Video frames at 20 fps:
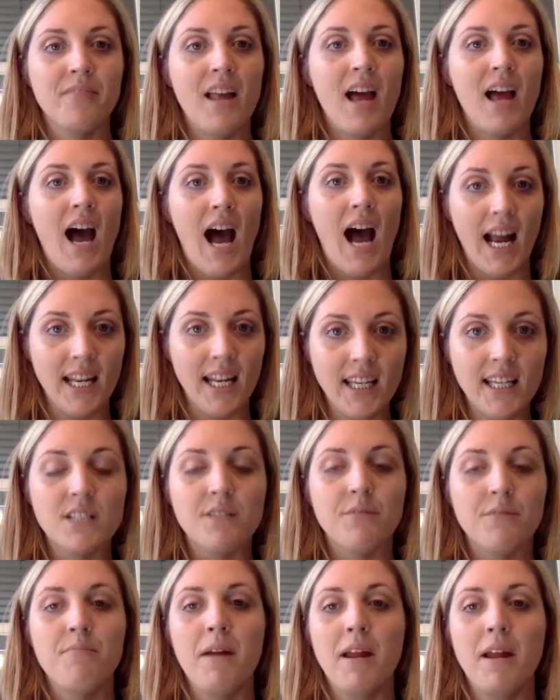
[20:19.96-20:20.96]
I need
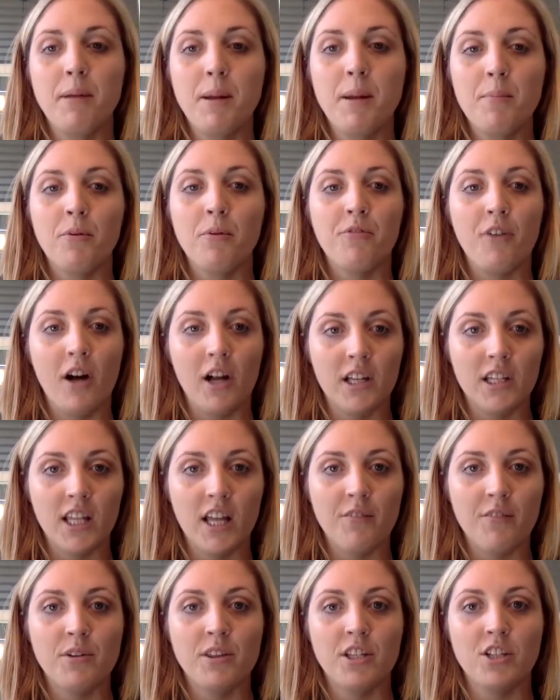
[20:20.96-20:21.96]
to make people fall in
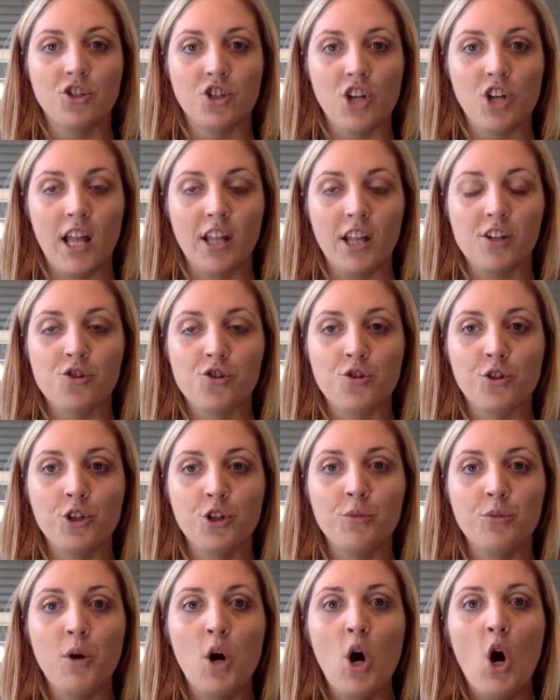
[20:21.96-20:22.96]
love with this challenge
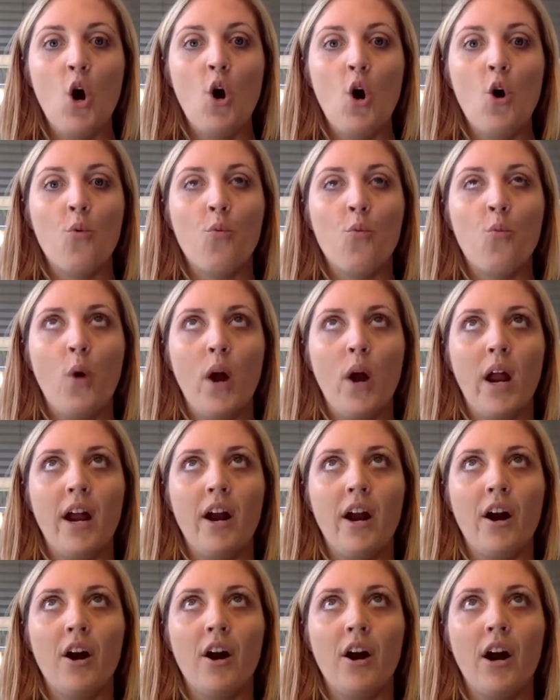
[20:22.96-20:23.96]
group,
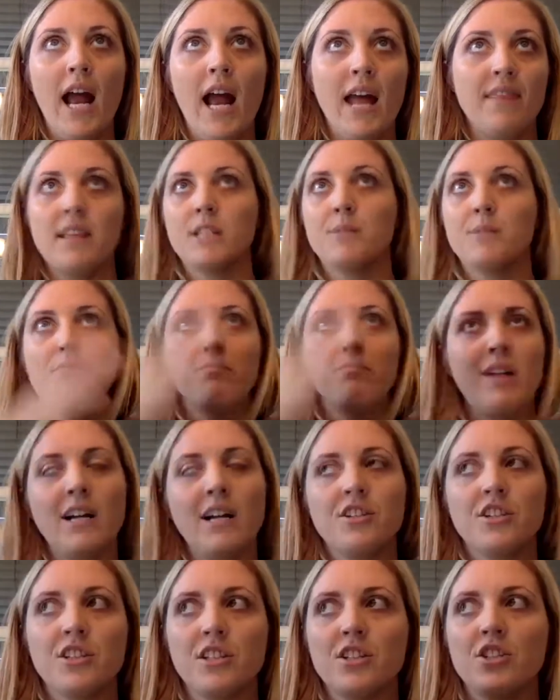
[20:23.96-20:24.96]
and this, not
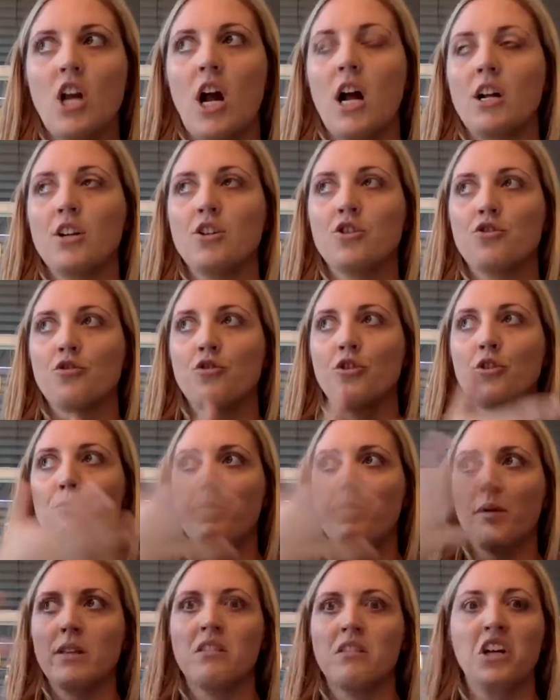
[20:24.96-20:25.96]
just the challenge group,
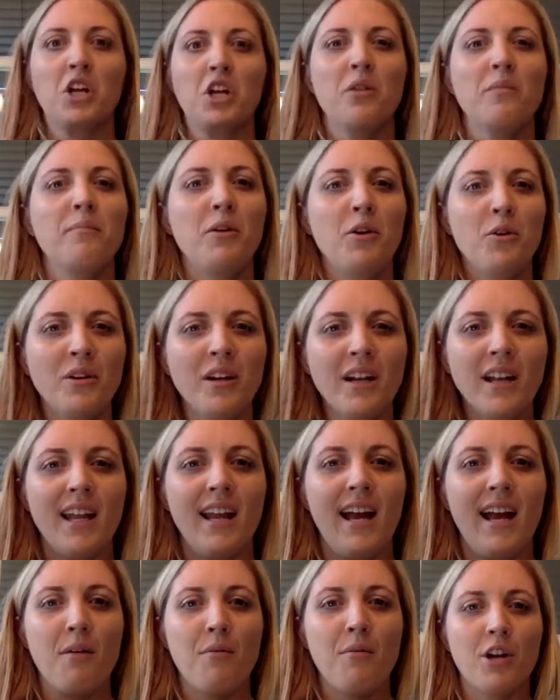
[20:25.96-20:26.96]
but the
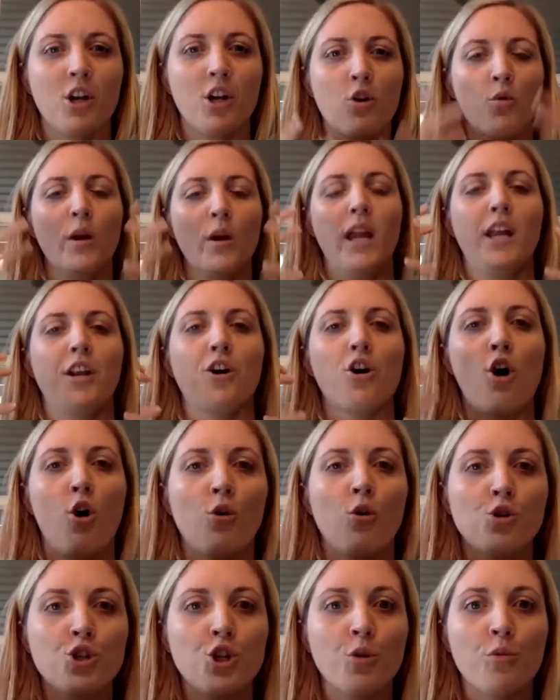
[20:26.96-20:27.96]
community. I want to create a
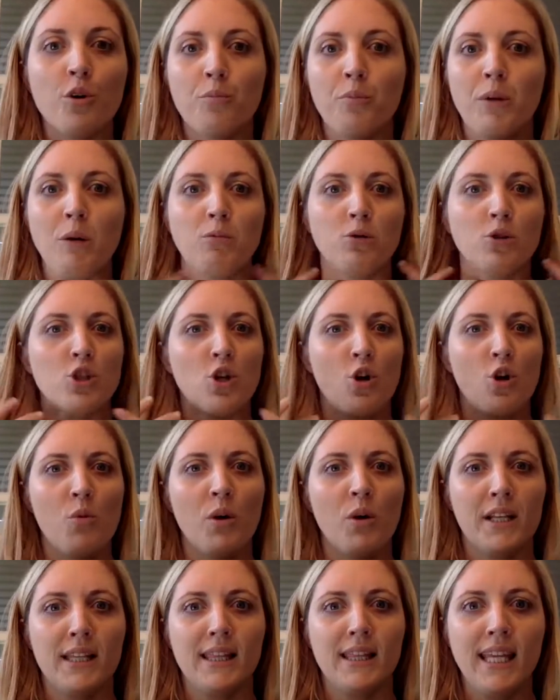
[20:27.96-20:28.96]
culture where people don't
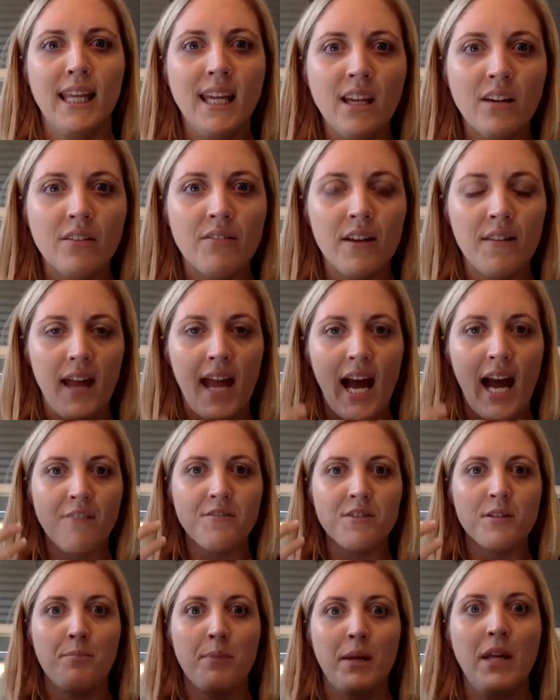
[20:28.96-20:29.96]
want to leave and they have
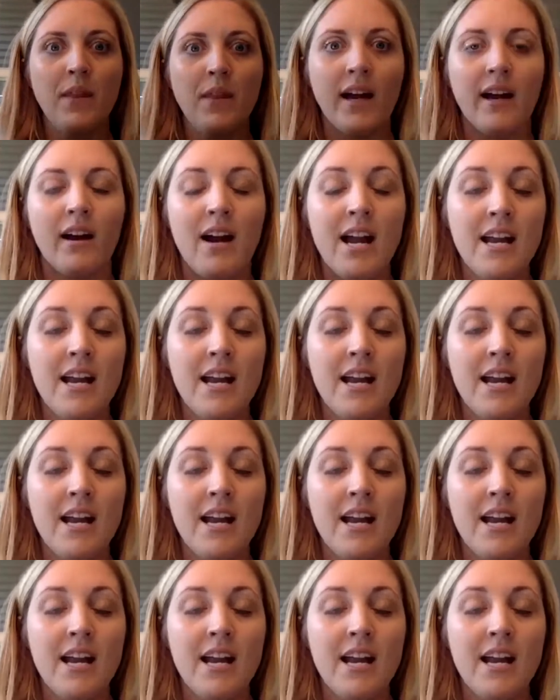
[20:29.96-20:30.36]
to be there.